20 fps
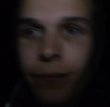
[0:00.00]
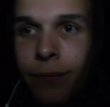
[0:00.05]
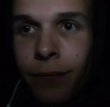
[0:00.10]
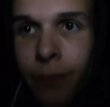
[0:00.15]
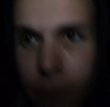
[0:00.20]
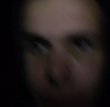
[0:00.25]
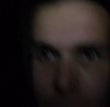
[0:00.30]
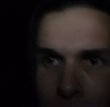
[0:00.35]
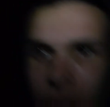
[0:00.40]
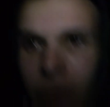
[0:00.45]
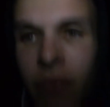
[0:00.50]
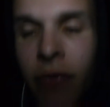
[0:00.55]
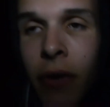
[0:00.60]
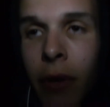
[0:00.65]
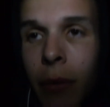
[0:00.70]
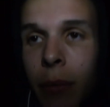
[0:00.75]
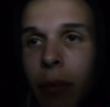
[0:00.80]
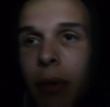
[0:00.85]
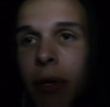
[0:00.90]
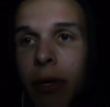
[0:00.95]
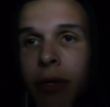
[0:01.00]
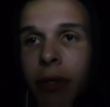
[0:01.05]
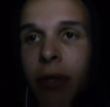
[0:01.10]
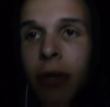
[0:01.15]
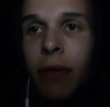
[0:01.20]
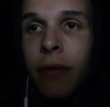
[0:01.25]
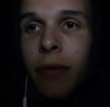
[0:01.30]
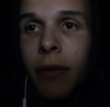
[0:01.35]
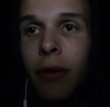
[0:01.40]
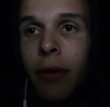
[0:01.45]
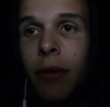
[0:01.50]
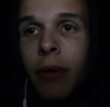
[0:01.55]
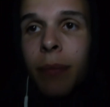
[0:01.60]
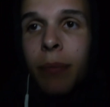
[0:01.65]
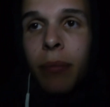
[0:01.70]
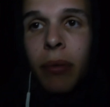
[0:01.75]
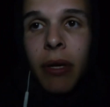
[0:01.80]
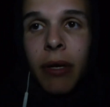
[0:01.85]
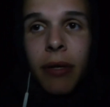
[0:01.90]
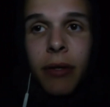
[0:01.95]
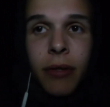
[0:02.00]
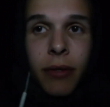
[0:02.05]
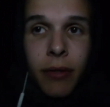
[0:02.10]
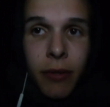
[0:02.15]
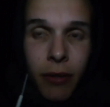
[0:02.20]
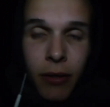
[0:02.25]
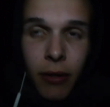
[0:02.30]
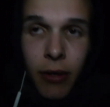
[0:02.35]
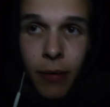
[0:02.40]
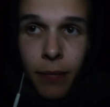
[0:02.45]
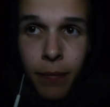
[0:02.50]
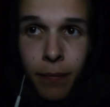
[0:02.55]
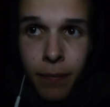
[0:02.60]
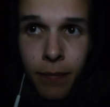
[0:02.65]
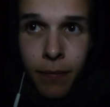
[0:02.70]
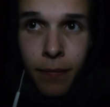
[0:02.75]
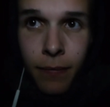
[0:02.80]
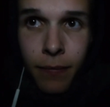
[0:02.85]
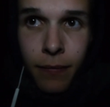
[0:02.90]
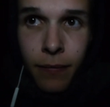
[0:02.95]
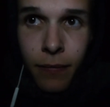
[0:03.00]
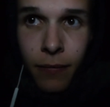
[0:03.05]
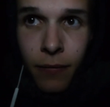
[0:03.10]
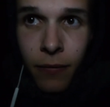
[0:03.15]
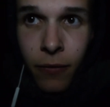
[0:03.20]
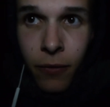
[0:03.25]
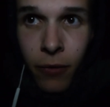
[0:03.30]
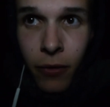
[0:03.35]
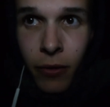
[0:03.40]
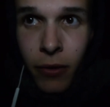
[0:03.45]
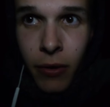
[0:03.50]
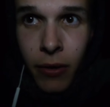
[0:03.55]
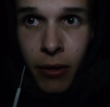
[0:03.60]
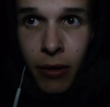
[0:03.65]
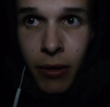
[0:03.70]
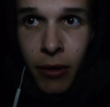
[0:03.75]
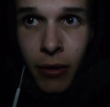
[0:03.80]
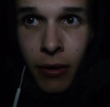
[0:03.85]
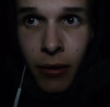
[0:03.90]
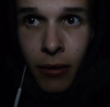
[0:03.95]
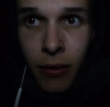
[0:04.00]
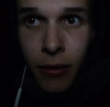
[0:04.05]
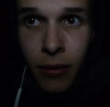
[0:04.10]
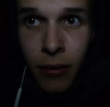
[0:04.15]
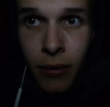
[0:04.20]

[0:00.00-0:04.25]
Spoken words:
Found myself a place to sleep for the night.